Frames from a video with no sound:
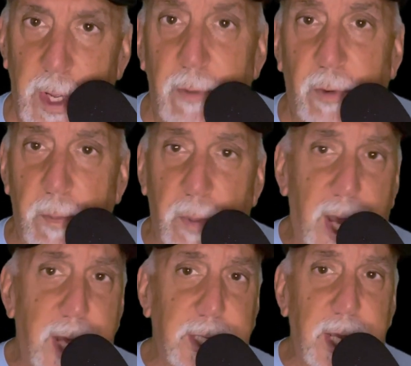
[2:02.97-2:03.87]
For the
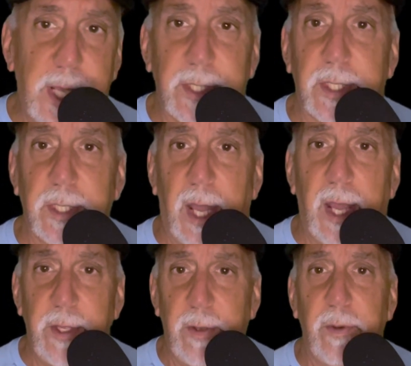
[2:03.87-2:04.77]
podcast,
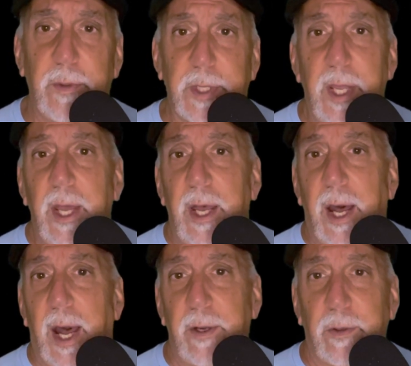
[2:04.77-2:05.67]
I use
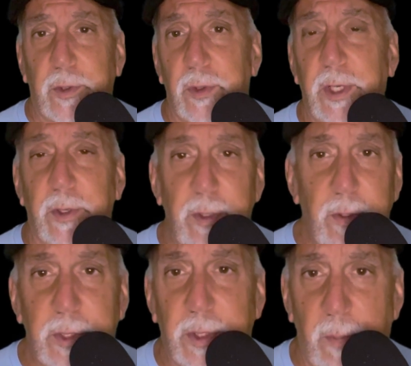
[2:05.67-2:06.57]
I don't drink or
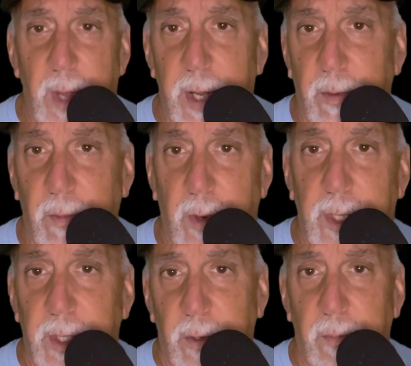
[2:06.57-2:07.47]
use no matter
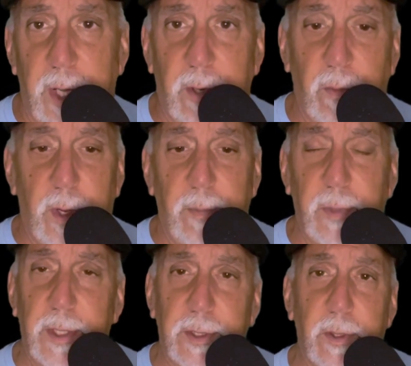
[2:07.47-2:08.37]
what, and no matter what
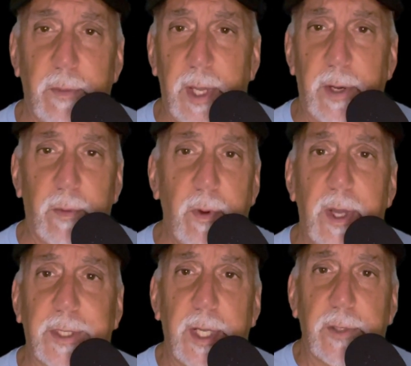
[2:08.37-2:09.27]
means no matter
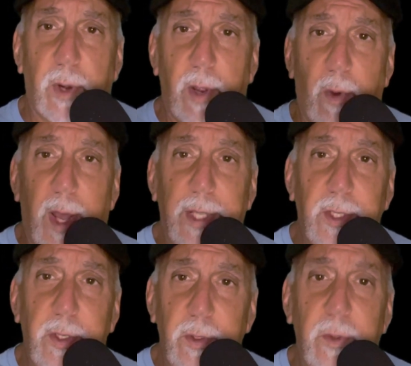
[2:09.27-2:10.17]
what, because that's what I want
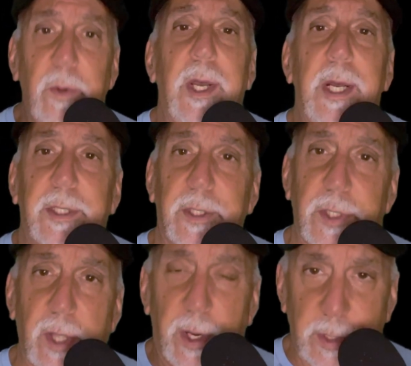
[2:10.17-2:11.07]
you to
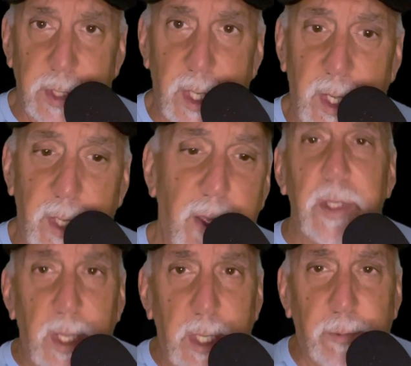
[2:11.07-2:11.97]
start saying.
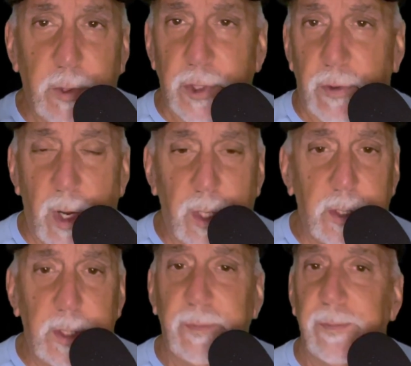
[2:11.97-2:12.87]
If you're
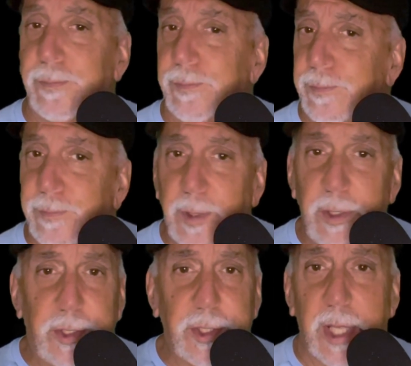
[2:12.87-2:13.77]
struggling,
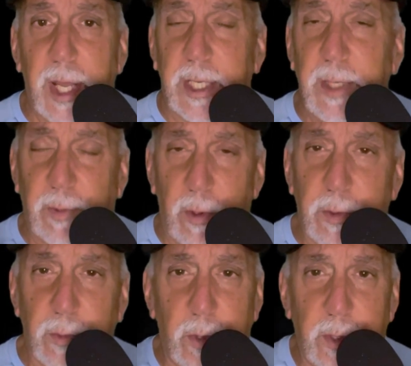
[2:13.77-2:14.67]
you just got to keep
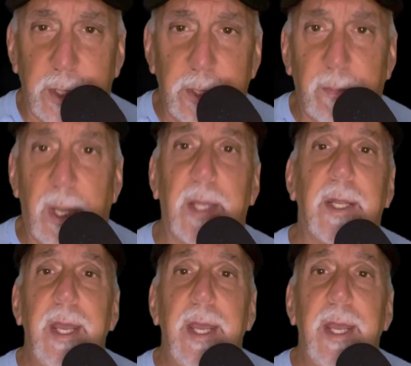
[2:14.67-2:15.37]
those words in your mind.